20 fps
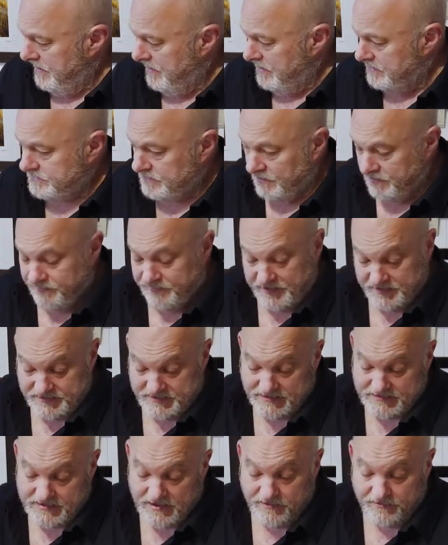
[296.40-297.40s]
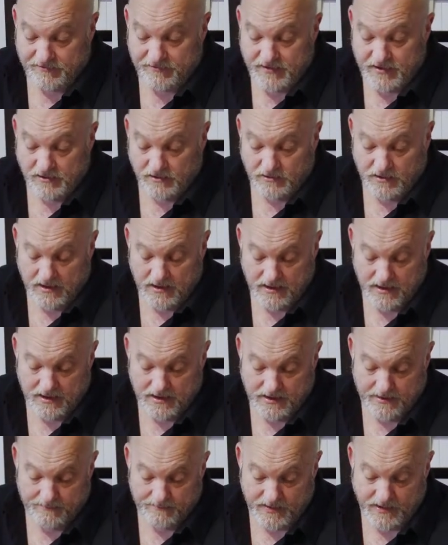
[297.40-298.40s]
It's got a fantastic feel.
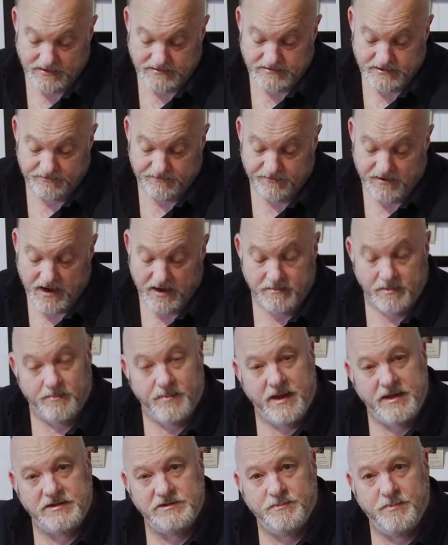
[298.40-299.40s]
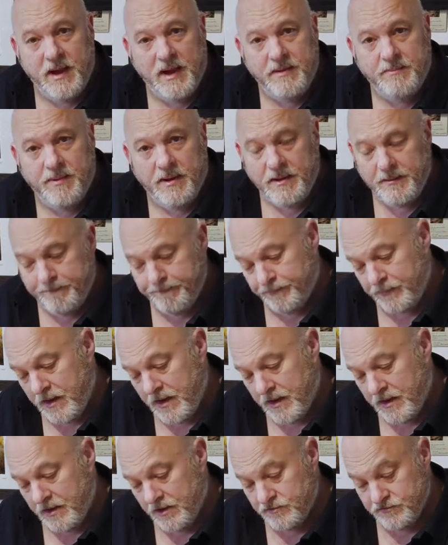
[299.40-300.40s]
It's a fibre-based paper,
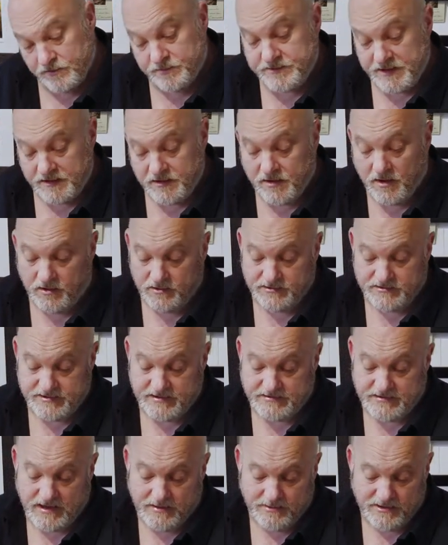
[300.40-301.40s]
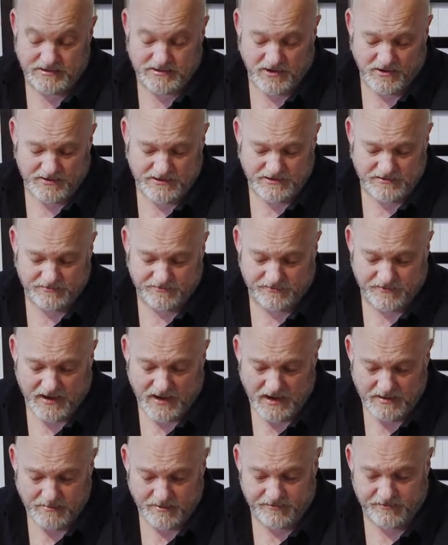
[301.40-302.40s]
100% cotton, as I say, but it's got this
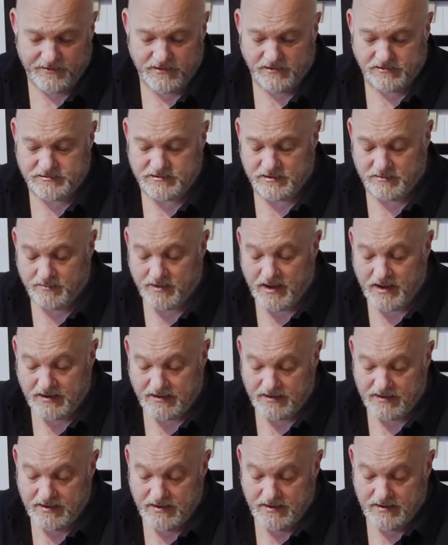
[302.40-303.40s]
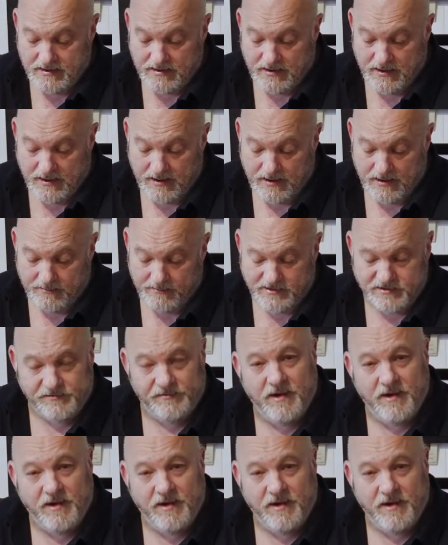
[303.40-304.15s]
fibre feel to the back, It's